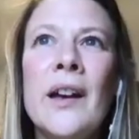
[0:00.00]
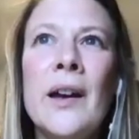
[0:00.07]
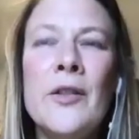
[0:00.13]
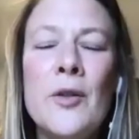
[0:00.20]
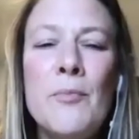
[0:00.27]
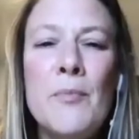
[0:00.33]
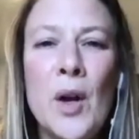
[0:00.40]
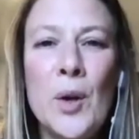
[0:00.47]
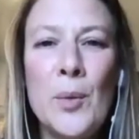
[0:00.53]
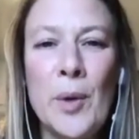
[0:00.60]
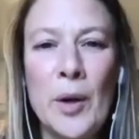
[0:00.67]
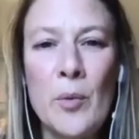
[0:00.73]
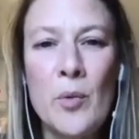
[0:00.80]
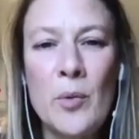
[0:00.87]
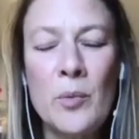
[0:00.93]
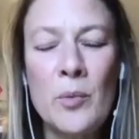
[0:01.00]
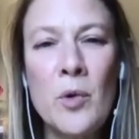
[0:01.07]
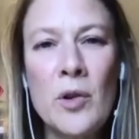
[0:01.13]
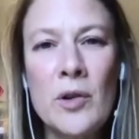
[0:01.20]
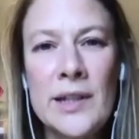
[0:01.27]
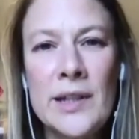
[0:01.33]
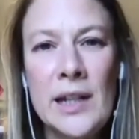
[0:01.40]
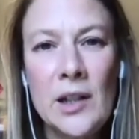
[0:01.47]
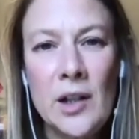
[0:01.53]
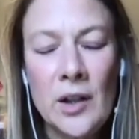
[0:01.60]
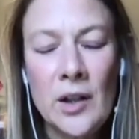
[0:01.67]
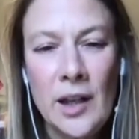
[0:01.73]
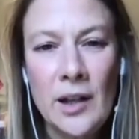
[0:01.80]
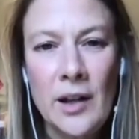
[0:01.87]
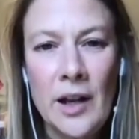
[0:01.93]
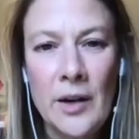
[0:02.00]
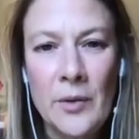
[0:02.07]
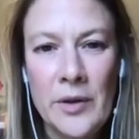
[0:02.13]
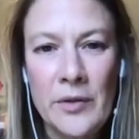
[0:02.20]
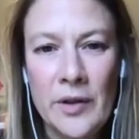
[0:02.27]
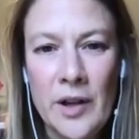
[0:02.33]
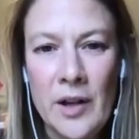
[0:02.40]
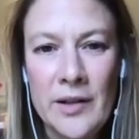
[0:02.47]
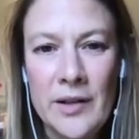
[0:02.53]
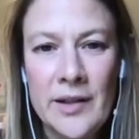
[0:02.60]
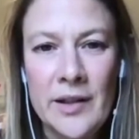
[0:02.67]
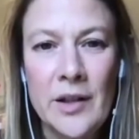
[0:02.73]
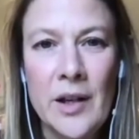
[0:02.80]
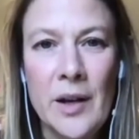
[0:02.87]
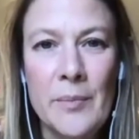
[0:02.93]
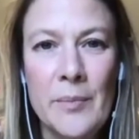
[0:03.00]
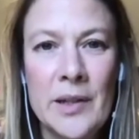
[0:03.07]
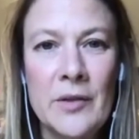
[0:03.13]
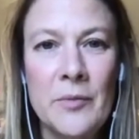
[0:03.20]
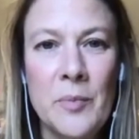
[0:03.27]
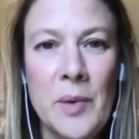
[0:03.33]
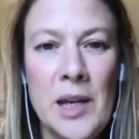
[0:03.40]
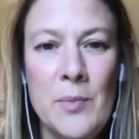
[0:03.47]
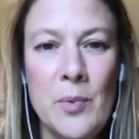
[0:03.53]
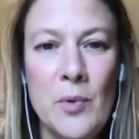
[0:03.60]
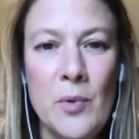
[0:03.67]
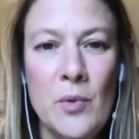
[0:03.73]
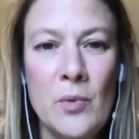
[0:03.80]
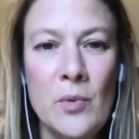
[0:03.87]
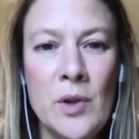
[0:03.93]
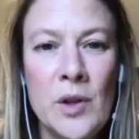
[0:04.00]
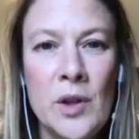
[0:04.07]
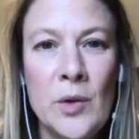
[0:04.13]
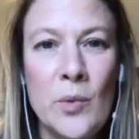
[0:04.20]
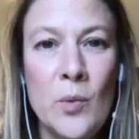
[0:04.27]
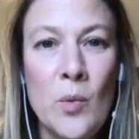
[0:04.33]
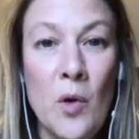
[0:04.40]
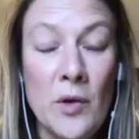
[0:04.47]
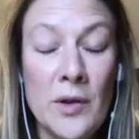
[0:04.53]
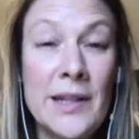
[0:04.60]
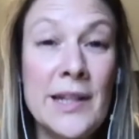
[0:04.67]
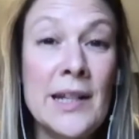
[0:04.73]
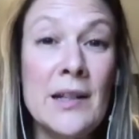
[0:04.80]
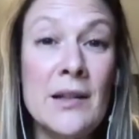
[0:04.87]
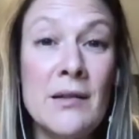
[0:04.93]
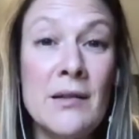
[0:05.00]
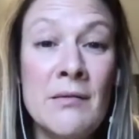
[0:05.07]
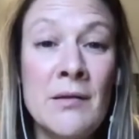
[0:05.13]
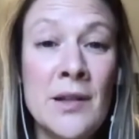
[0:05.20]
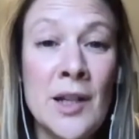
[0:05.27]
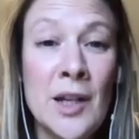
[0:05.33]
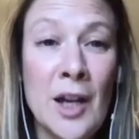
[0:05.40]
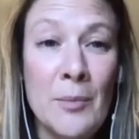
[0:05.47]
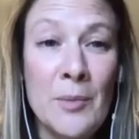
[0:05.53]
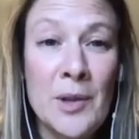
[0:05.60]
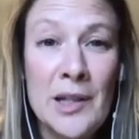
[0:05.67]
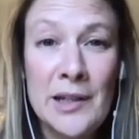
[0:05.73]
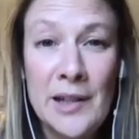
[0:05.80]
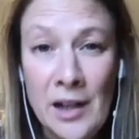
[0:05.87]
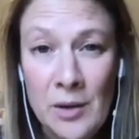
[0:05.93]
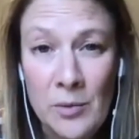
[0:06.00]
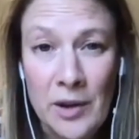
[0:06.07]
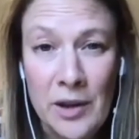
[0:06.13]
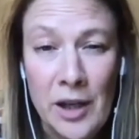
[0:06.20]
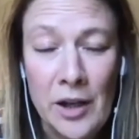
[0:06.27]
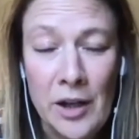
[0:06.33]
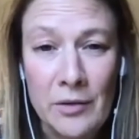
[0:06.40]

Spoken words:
the moment, and what's it looking like with regards to numbers of people wanting to come and study with you?